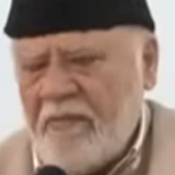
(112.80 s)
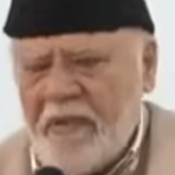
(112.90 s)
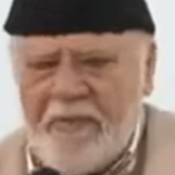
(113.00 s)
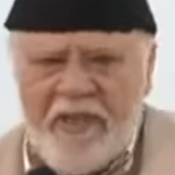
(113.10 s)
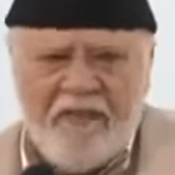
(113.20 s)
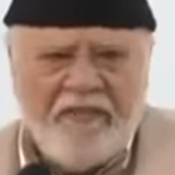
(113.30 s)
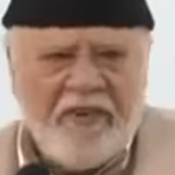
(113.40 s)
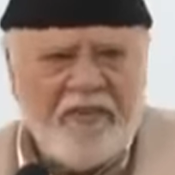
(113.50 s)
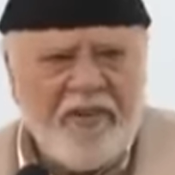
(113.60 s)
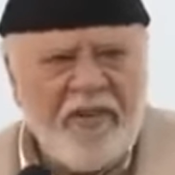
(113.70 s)
Maybe the
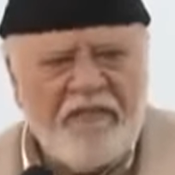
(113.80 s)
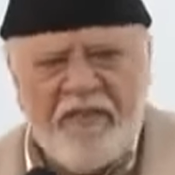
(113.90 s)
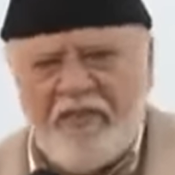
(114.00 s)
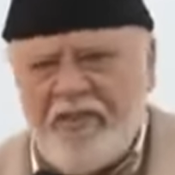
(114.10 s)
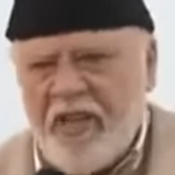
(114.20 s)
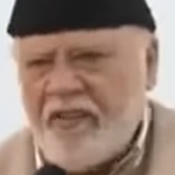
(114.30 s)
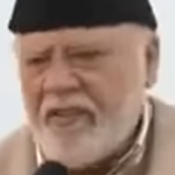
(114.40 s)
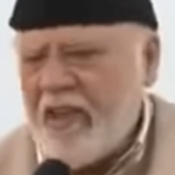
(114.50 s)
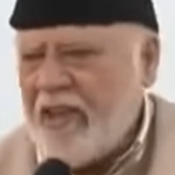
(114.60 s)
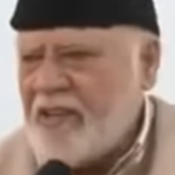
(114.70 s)
first
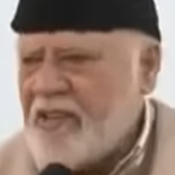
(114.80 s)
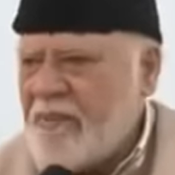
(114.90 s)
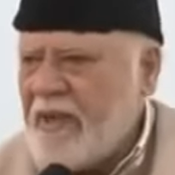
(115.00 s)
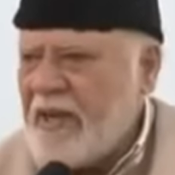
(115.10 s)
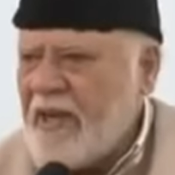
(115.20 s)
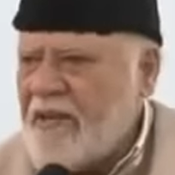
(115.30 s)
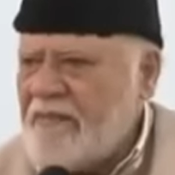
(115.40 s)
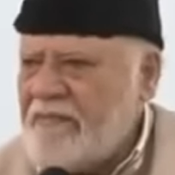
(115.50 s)
jalsa in Jamaica.